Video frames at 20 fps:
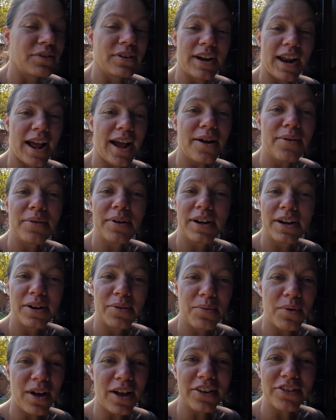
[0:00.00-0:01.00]
now, we're
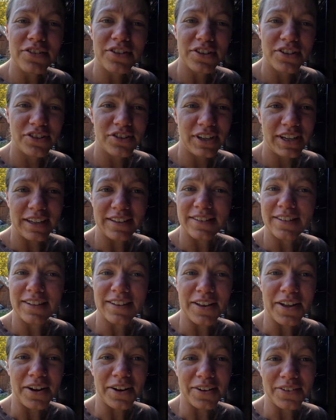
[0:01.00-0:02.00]
gonna wash the sheets
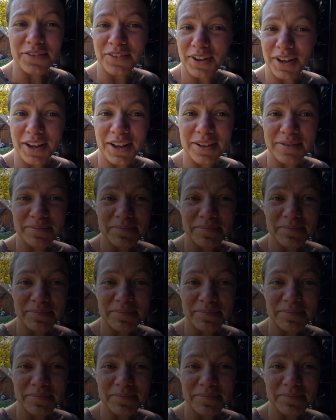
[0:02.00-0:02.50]
in the RV.